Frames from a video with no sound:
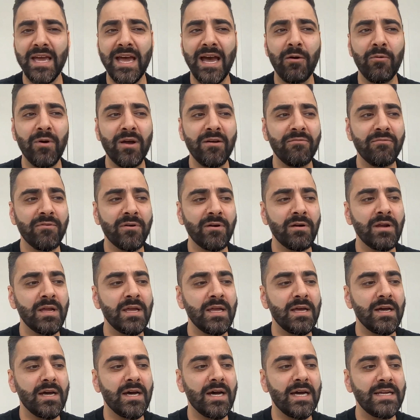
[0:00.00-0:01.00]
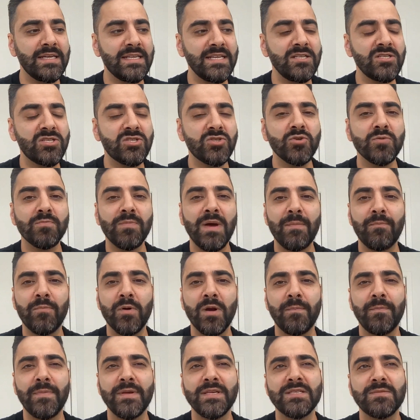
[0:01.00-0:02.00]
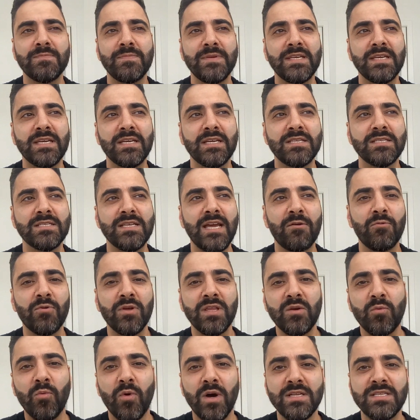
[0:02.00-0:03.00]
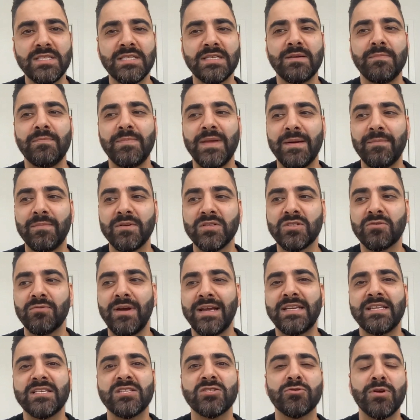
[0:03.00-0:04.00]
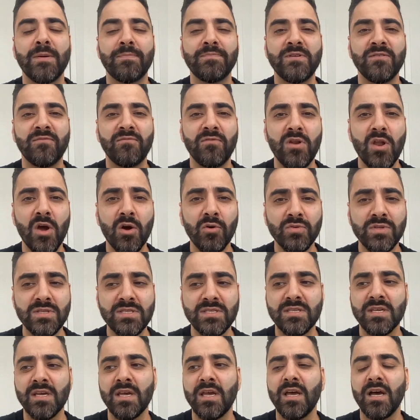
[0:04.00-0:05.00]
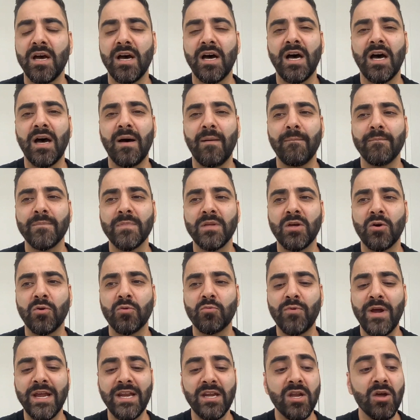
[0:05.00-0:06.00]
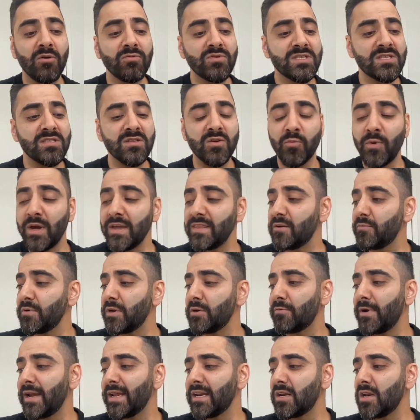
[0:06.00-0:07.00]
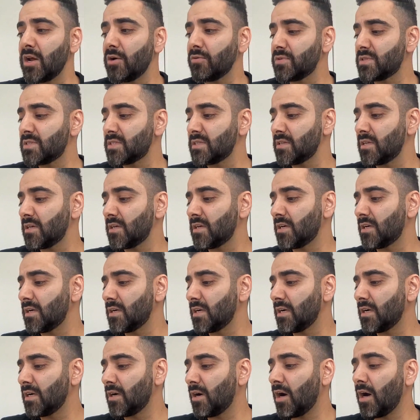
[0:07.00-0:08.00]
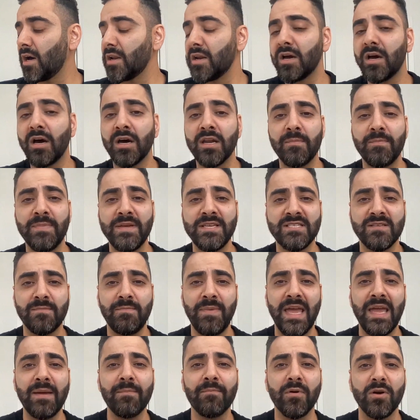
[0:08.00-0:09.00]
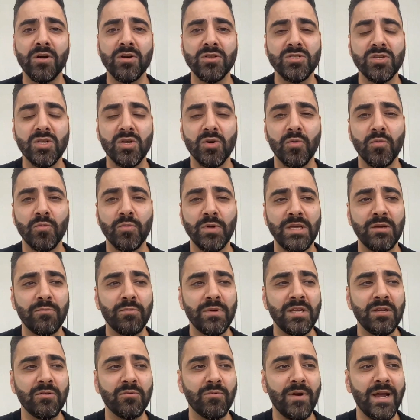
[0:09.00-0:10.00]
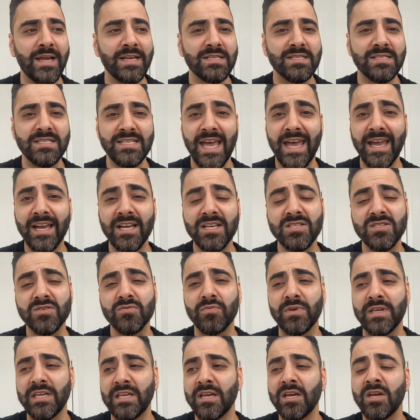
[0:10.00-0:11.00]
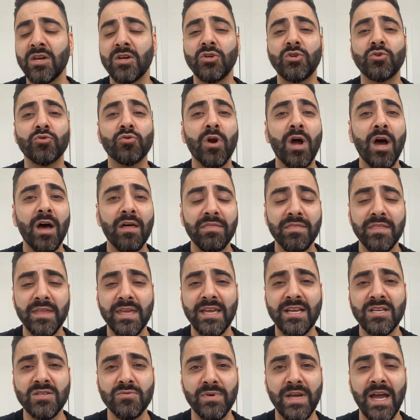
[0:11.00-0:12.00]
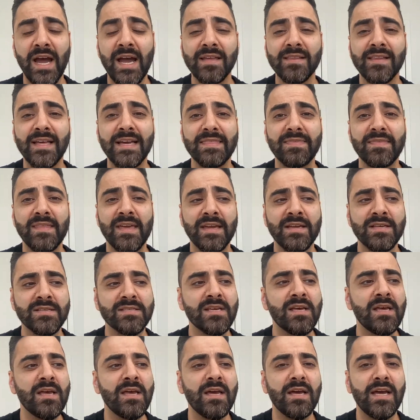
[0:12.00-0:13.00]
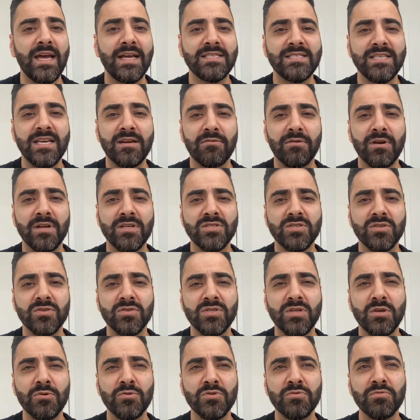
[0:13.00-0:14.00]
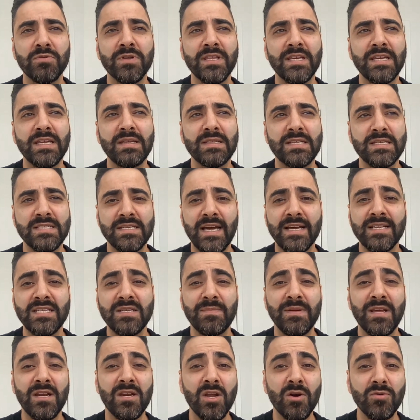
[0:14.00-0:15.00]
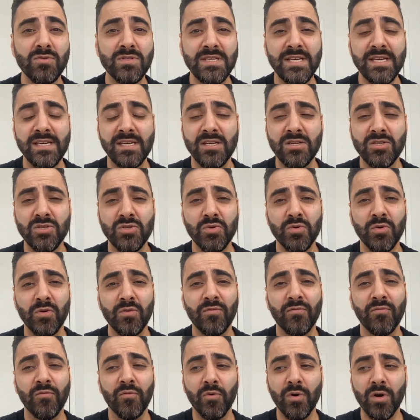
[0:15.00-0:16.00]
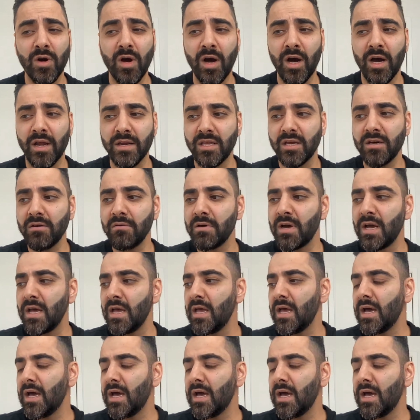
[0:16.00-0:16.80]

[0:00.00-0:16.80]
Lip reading: However, didn't suit my purpose because I really want to be able to write descriptive notes, write notes in the way that we write notes on a piece of paper. So we write text, we draw things, we highlight things, etc. So it was really designed to be a note-taking tool for audio.